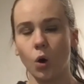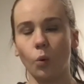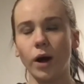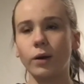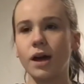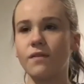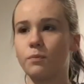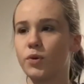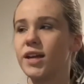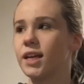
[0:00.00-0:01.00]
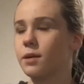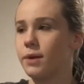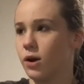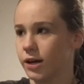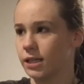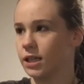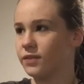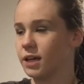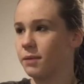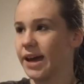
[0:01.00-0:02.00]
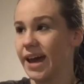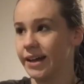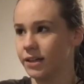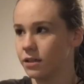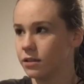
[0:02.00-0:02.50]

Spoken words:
Why do I have a Briton and American living in my head?